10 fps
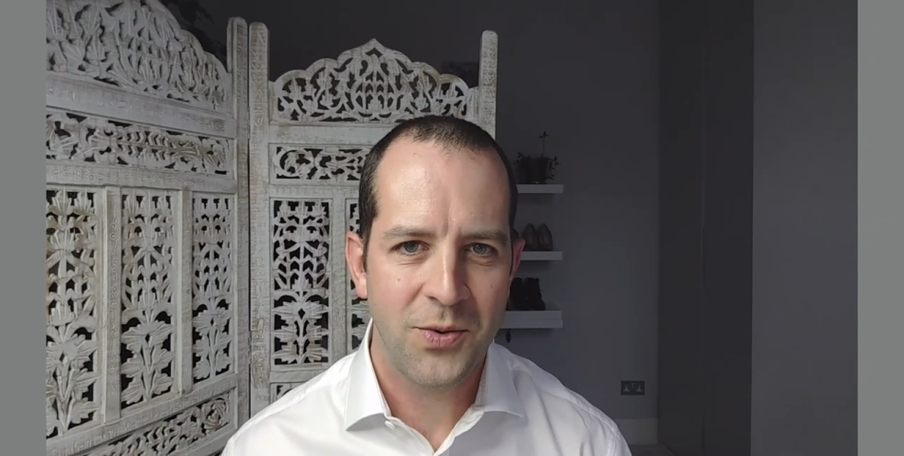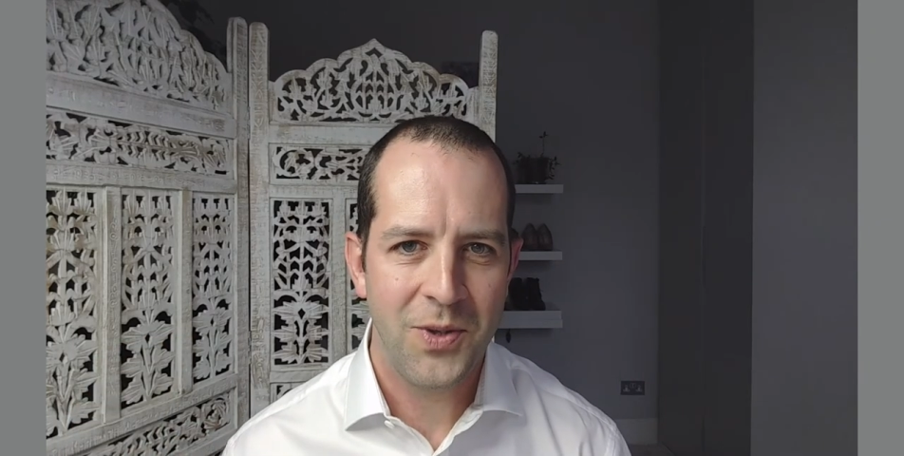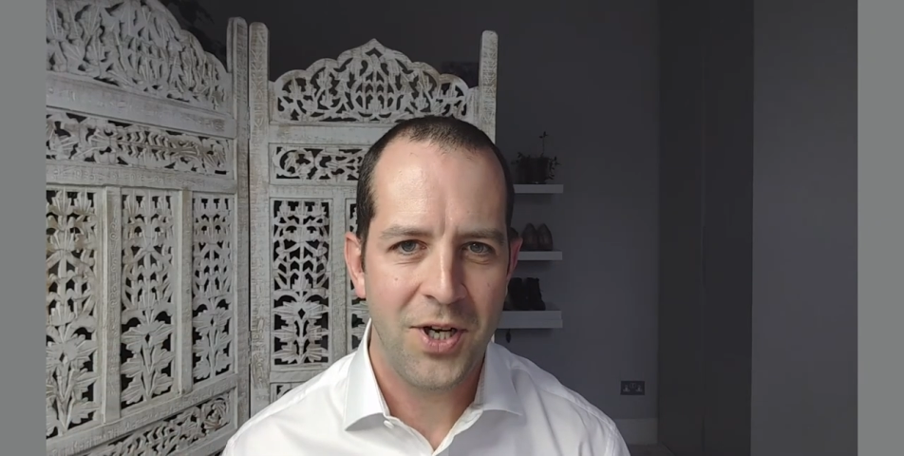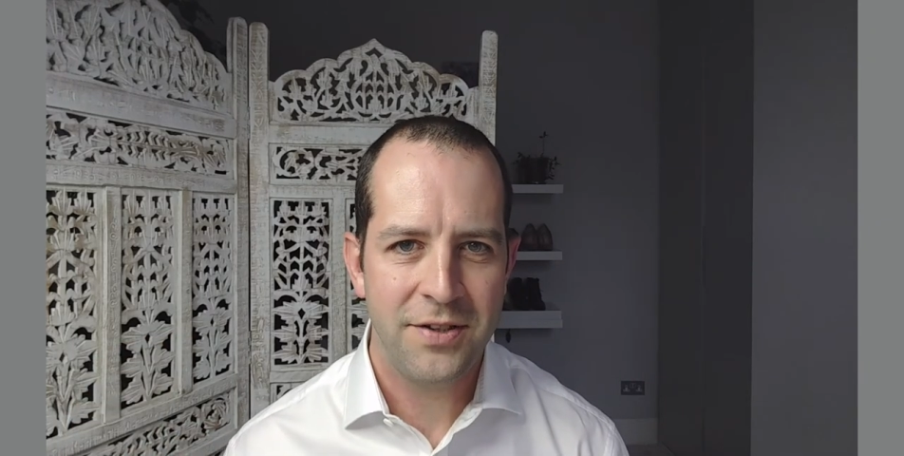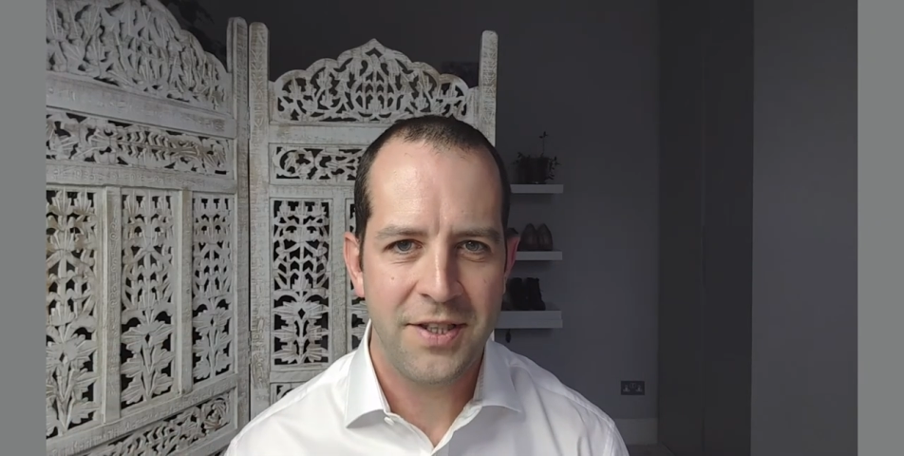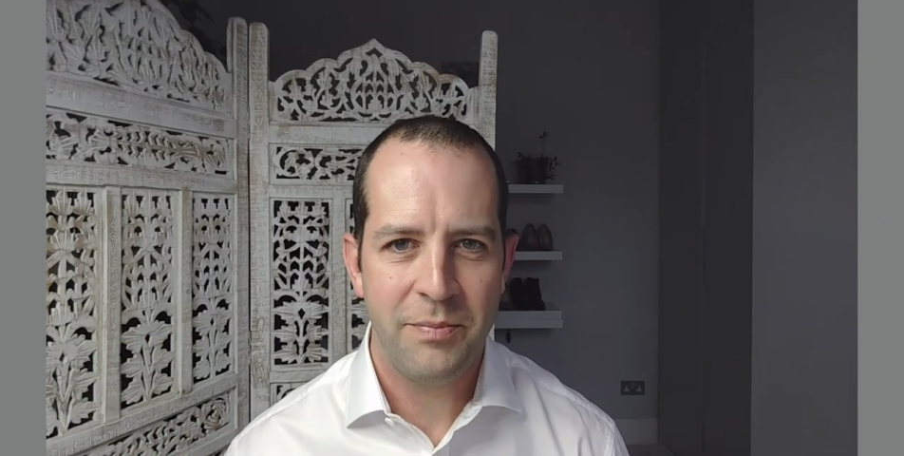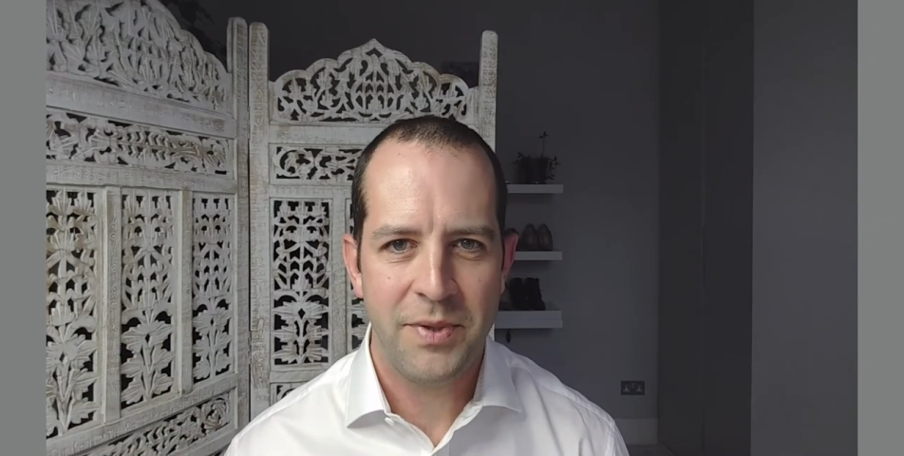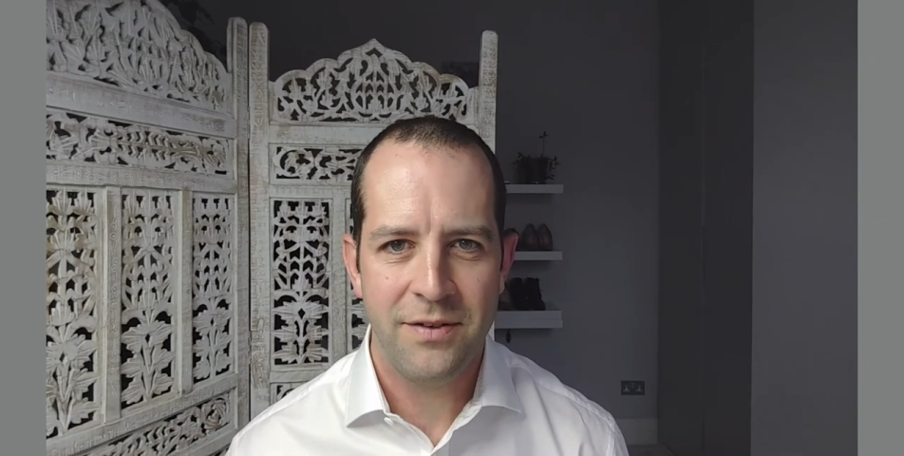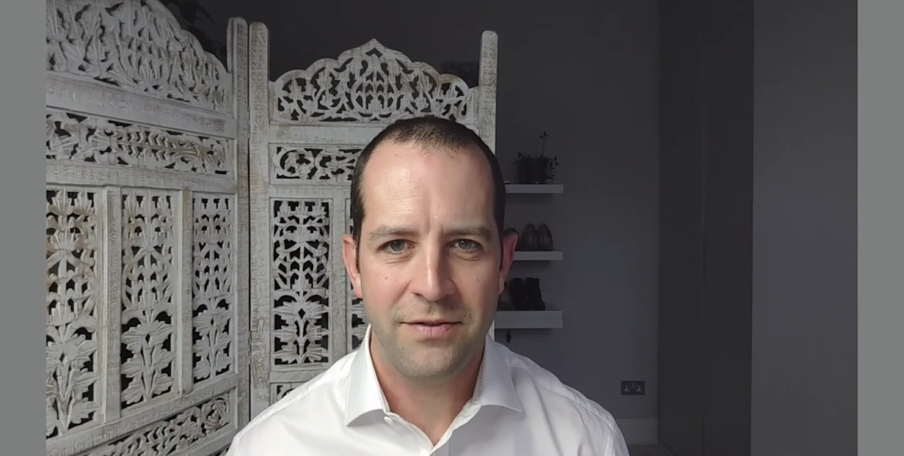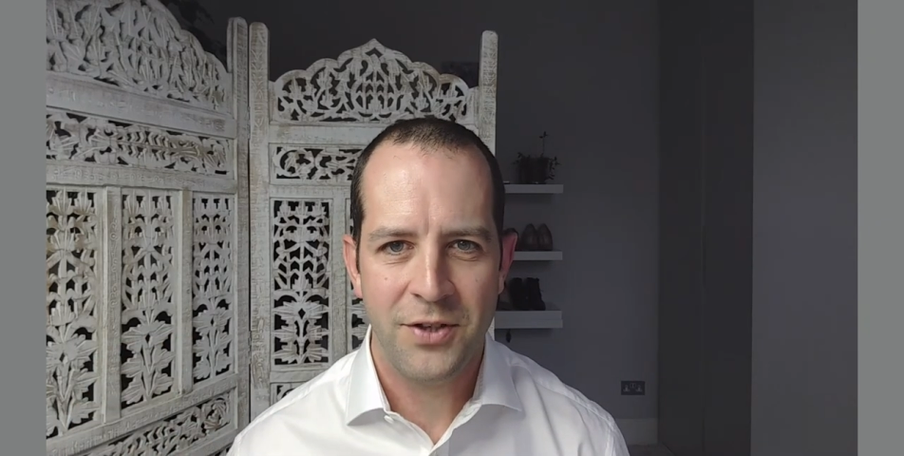we all need a bit
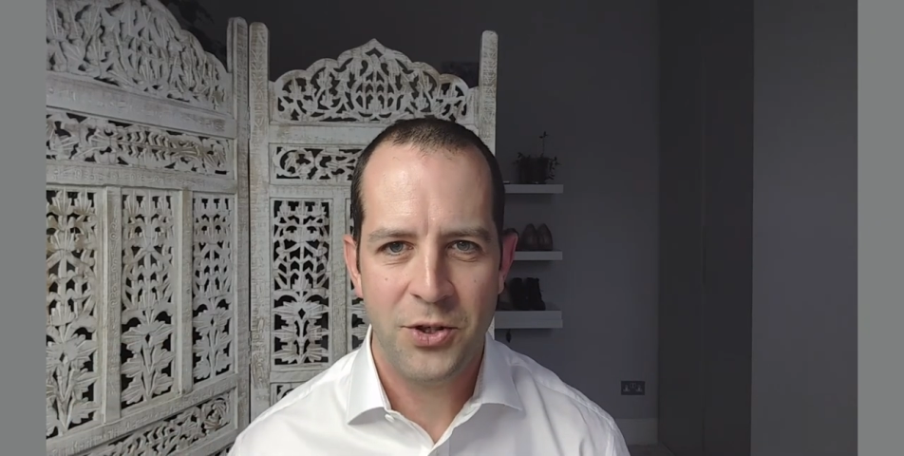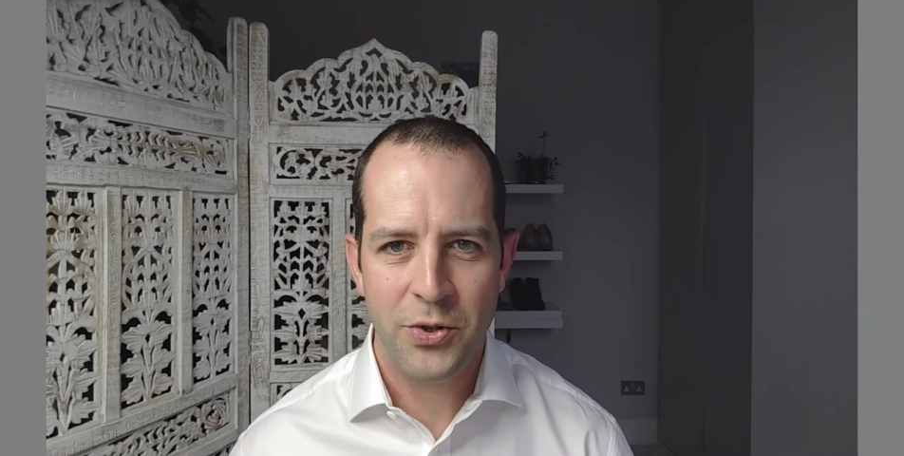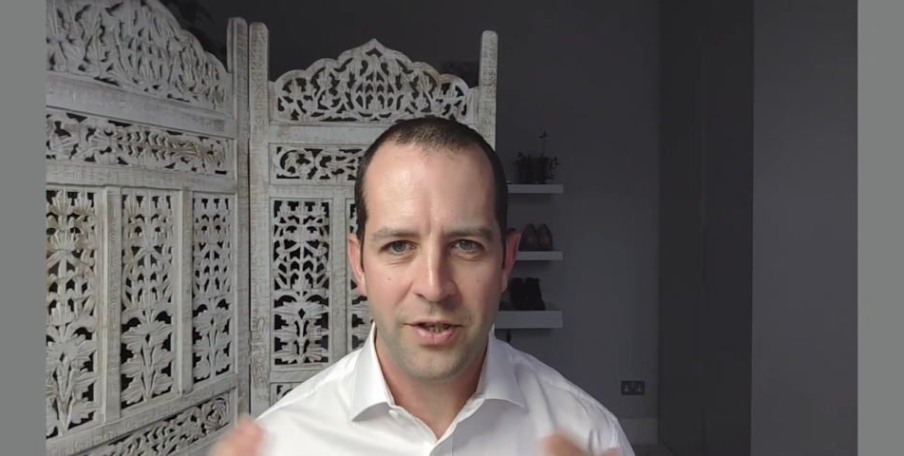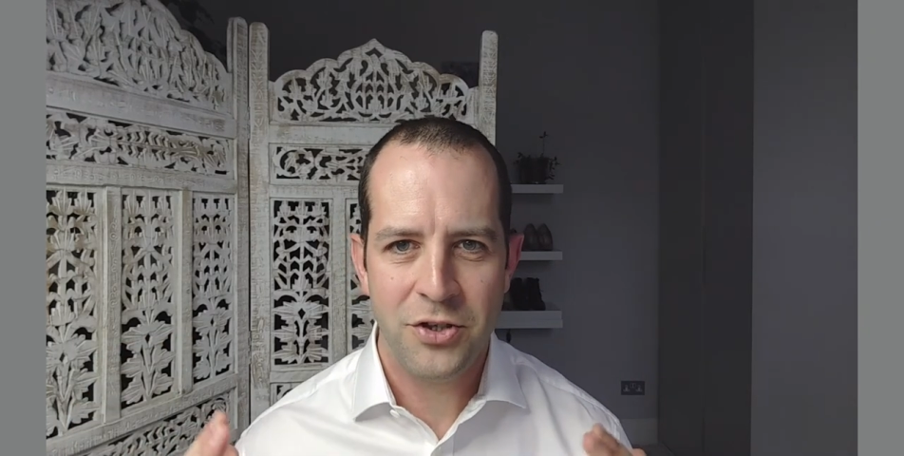of New Year